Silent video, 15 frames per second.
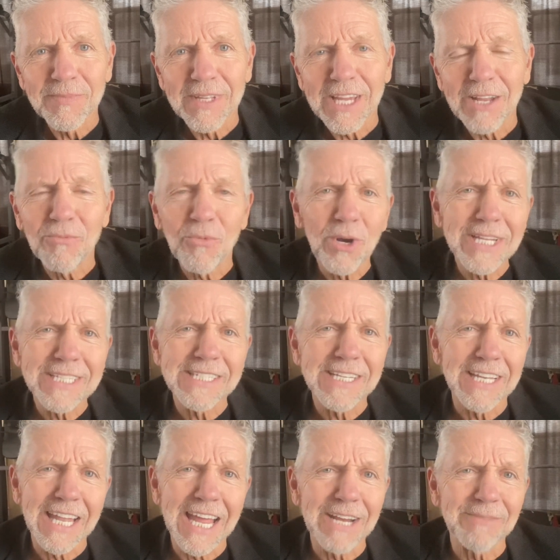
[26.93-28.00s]
And what is
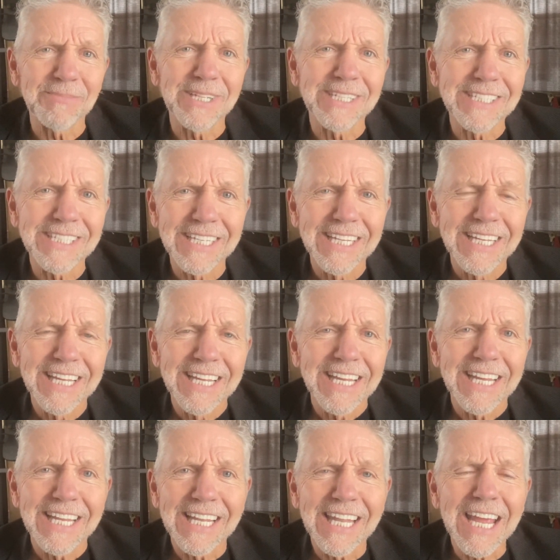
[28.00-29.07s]
enlightenment?
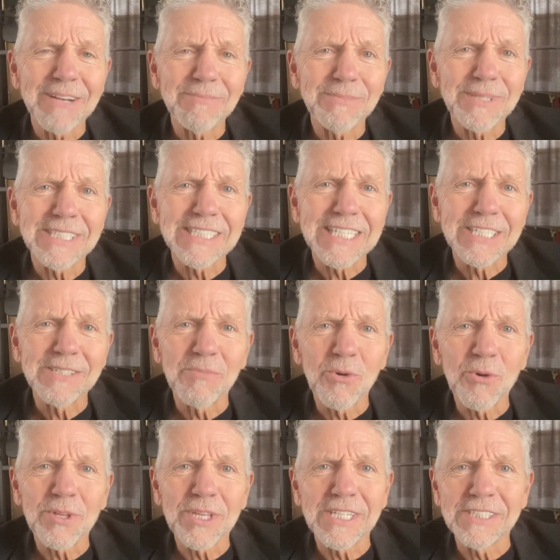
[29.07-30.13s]
Enlightenment is
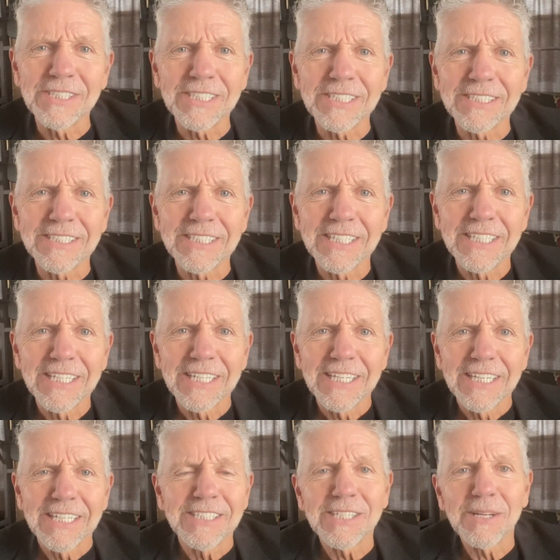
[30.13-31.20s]
more than just
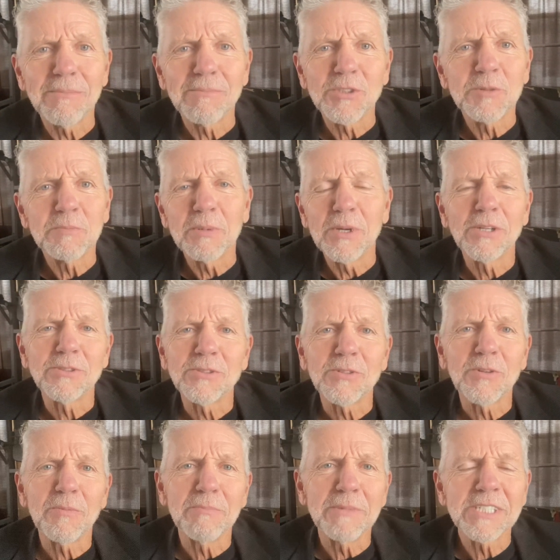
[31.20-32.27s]
some
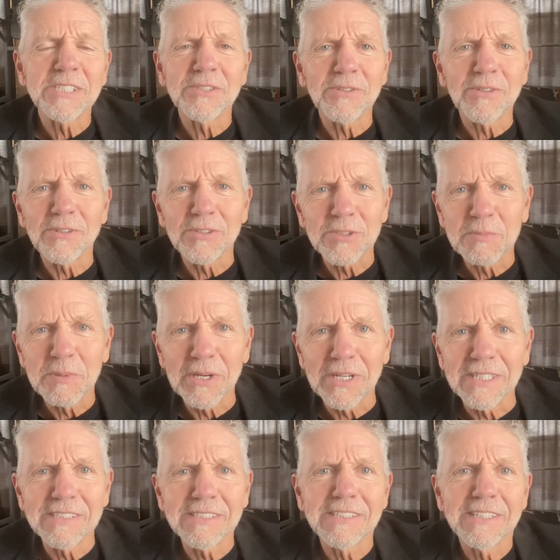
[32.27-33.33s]
spiritual, mystical
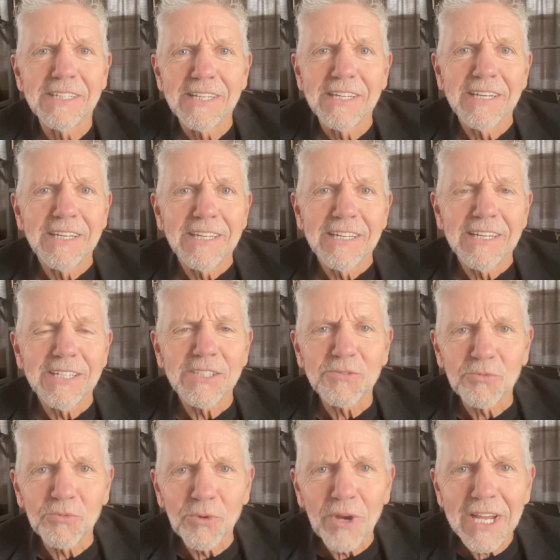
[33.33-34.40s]
experience. It's
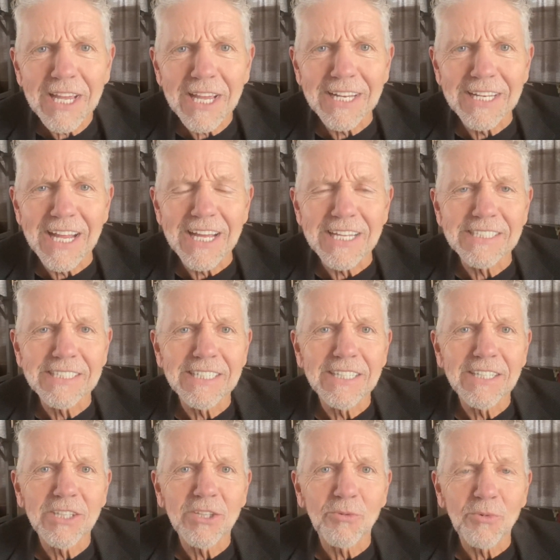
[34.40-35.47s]

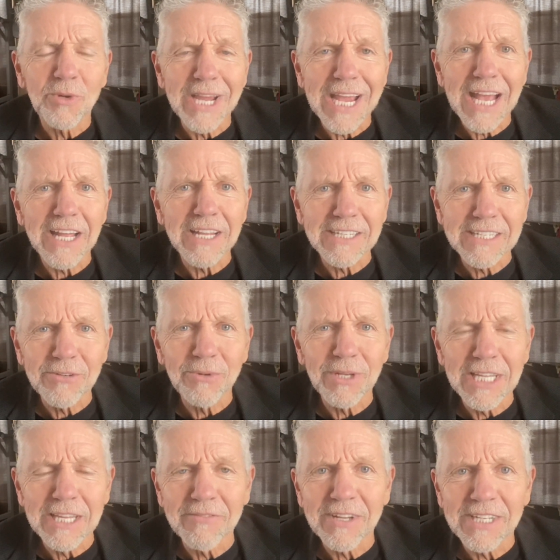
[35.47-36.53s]
recognizing the reality we
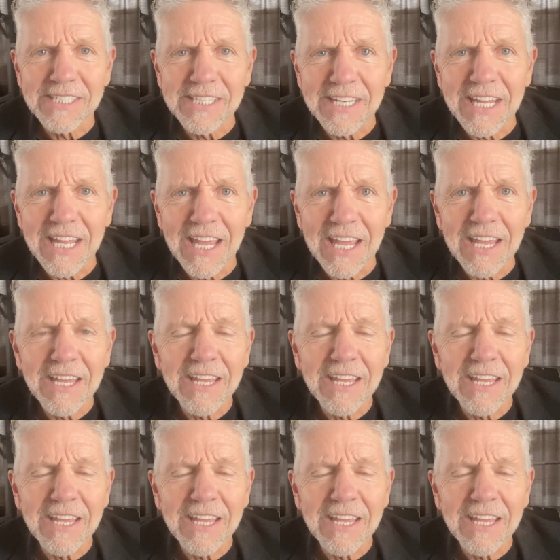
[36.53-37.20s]
live in today,